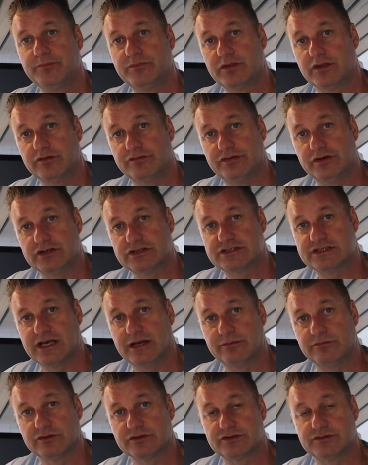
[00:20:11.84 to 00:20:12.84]
The first
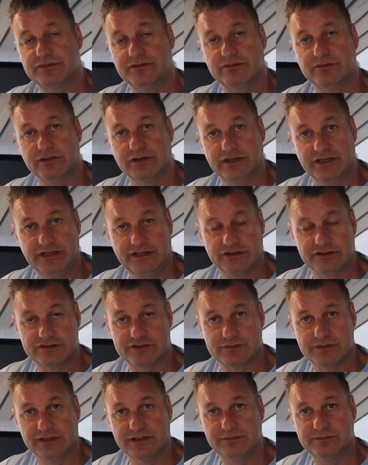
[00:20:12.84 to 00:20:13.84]
time was with
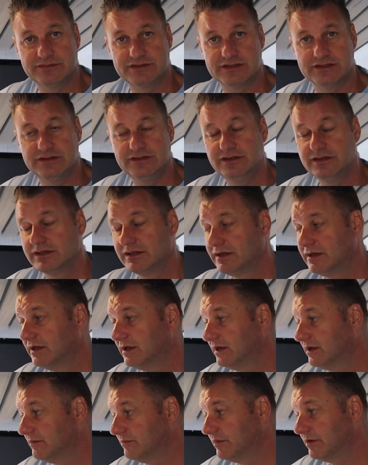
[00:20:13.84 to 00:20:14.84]
Wallenius Wilhelmsen,
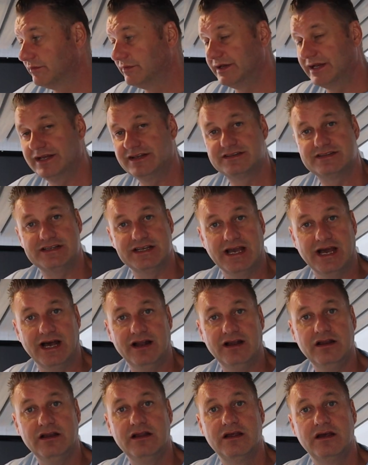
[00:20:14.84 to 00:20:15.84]
but with
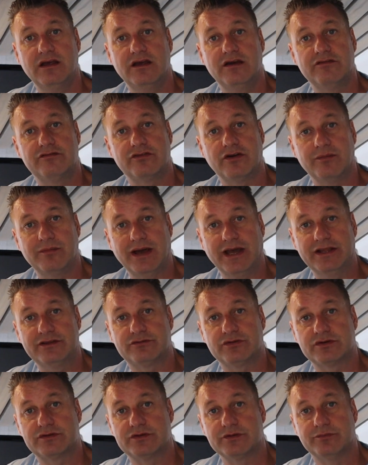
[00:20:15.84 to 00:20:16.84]
ACL, from
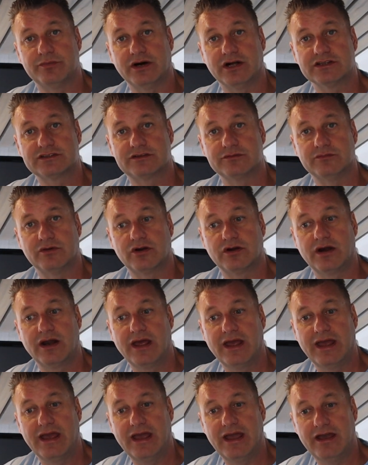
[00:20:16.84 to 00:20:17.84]
Antwerp to Baltimore,
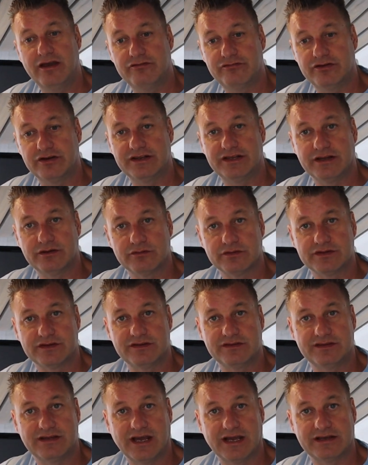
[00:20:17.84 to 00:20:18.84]
everything was
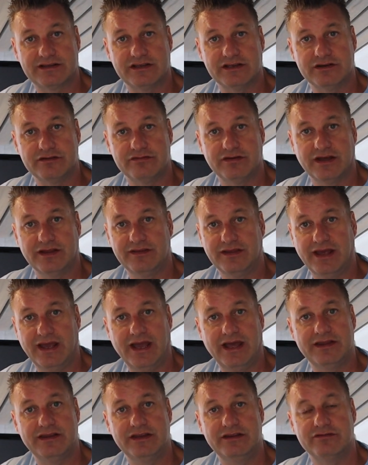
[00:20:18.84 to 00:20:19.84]
intact in the van. They
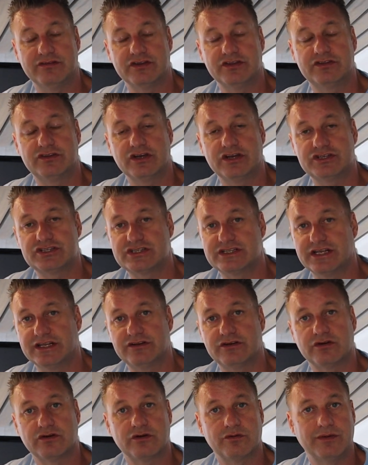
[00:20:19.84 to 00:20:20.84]
hadn't even touched it
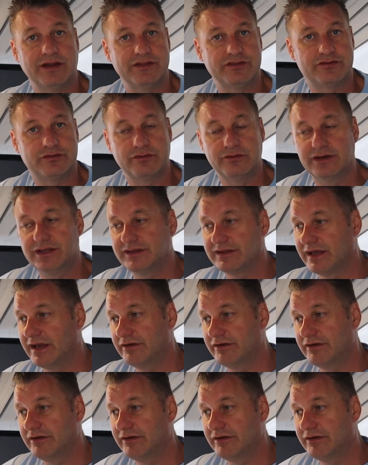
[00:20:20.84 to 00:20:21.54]
or went through it.